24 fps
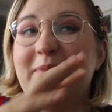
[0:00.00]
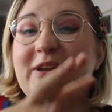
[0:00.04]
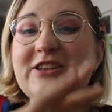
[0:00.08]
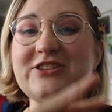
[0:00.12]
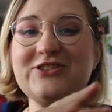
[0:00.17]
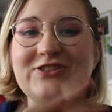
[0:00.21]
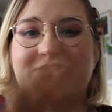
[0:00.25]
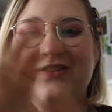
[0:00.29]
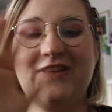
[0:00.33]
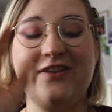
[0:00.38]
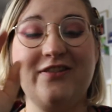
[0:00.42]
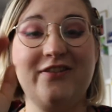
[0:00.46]
I
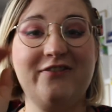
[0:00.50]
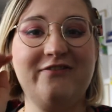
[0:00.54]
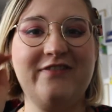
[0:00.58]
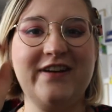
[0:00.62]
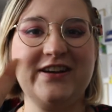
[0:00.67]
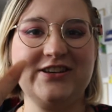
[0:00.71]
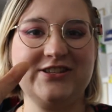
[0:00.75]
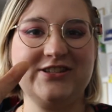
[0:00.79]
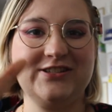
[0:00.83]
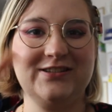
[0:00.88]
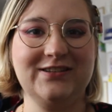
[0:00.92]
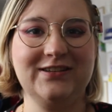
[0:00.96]
mentioned that the
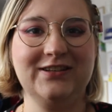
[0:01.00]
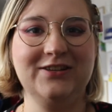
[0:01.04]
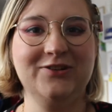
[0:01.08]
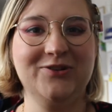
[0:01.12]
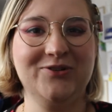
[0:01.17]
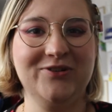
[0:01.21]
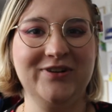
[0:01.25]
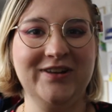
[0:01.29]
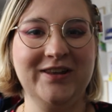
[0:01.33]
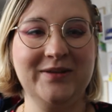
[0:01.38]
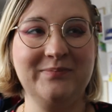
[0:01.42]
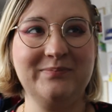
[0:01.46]
fashion in
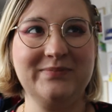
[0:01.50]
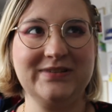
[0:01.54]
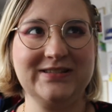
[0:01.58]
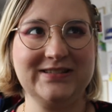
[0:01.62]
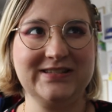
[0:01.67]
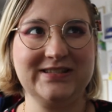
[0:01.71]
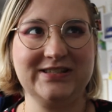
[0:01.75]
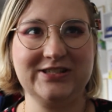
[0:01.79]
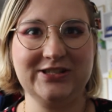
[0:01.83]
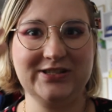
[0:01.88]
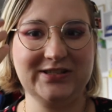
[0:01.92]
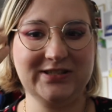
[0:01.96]
Lore
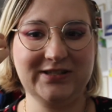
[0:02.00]
Olympus is